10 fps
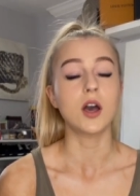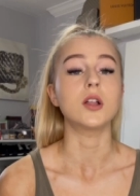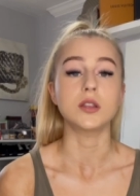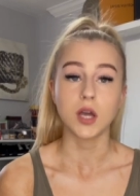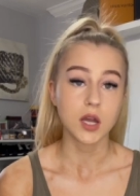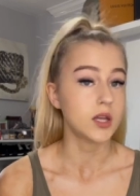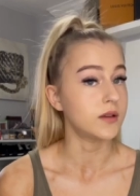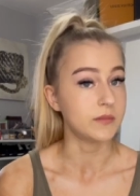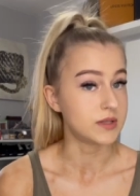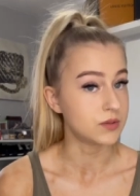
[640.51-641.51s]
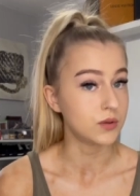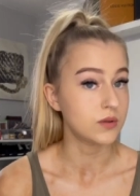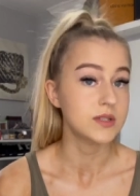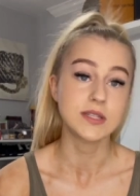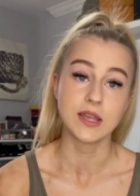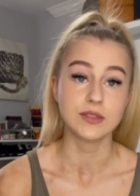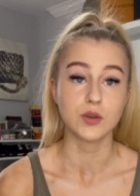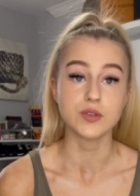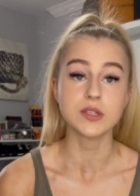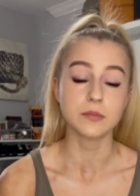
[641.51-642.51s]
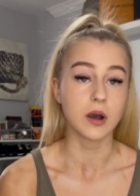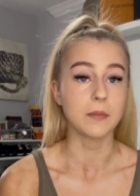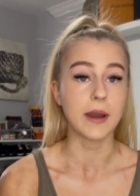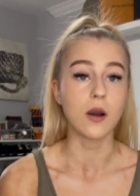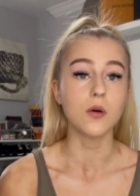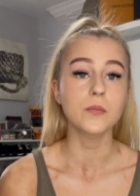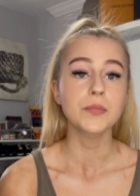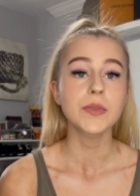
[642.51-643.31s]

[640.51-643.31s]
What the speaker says: a lot of muscle to get those to pop out.